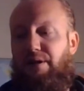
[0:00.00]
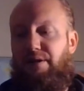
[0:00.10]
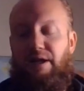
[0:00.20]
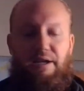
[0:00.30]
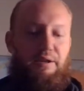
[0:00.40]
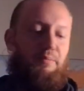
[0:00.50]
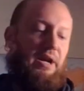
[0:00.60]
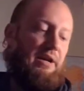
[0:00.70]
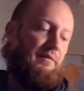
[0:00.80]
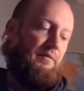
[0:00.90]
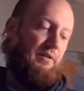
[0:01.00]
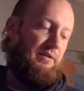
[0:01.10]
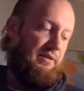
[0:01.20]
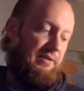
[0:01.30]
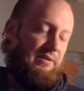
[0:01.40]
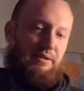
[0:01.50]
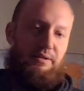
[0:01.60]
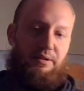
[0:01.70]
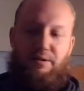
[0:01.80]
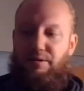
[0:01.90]
Yeah, in the back of one of these
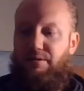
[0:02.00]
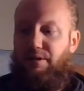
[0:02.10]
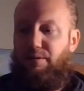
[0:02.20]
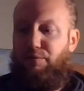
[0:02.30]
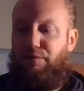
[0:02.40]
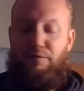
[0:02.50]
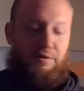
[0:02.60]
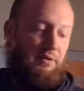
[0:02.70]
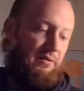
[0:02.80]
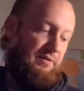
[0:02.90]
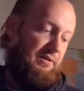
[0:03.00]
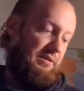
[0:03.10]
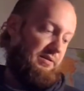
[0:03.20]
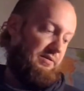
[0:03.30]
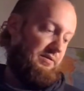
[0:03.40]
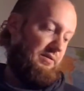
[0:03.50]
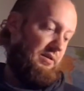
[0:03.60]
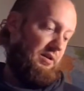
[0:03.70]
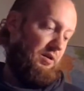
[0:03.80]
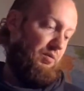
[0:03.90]
edible forest gardens is
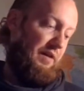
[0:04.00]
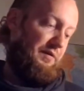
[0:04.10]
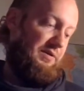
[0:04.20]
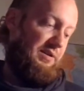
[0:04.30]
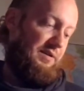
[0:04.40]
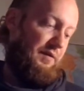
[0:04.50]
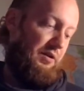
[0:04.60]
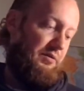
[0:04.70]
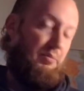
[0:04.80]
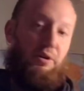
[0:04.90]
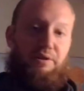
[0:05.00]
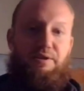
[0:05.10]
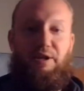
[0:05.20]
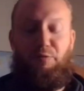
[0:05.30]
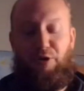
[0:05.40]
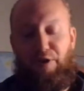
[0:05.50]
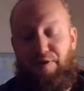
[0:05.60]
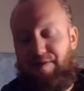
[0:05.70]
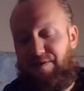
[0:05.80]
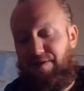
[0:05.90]
references of other books, and one of the
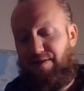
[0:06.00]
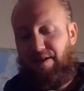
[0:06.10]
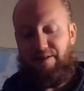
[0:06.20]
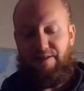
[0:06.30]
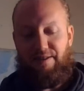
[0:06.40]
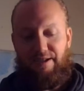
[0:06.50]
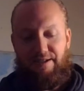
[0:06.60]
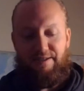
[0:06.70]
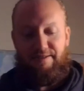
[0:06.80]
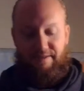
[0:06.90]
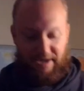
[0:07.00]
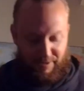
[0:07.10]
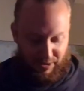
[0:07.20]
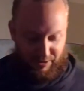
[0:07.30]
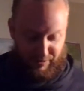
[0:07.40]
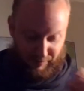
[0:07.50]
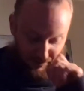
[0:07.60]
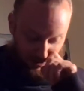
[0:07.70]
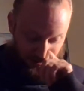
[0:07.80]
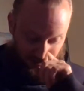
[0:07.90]
things that is said by Dave
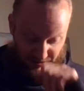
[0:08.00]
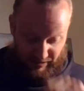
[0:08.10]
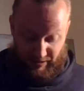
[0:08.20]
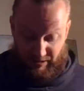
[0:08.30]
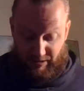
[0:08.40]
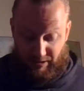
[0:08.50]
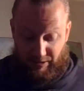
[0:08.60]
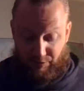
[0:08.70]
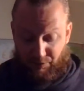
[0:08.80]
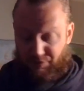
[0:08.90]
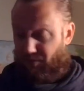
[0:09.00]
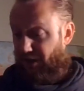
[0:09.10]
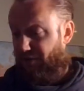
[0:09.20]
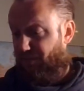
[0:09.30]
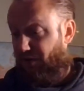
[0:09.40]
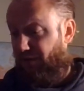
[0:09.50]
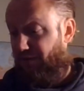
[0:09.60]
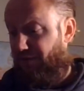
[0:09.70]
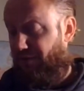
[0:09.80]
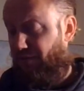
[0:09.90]
Jackie, and Tonesmeyer is part of
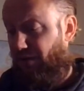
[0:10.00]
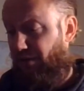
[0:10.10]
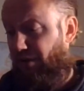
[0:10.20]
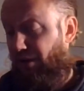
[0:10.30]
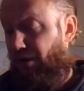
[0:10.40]
this as well.